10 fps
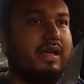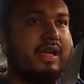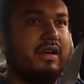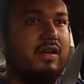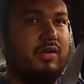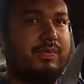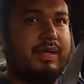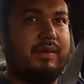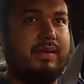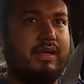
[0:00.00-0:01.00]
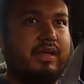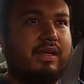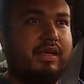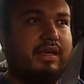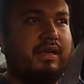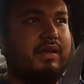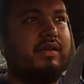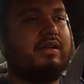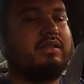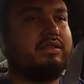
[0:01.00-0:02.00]
Echo PB.
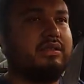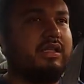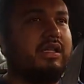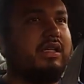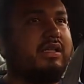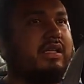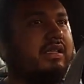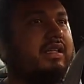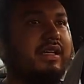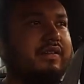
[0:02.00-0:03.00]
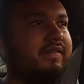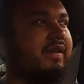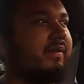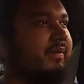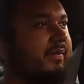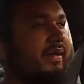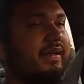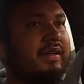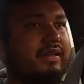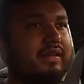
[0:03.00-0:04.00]
I can't think of it,
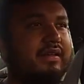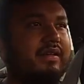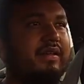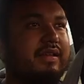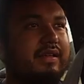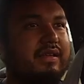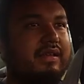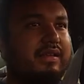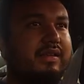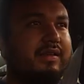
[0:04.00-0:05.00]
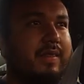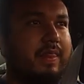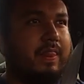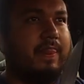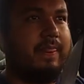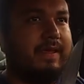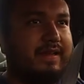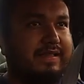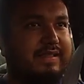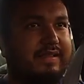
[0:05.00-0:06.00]
but I
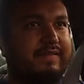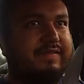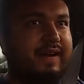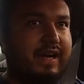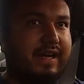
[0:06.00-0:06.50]
think it's the 5.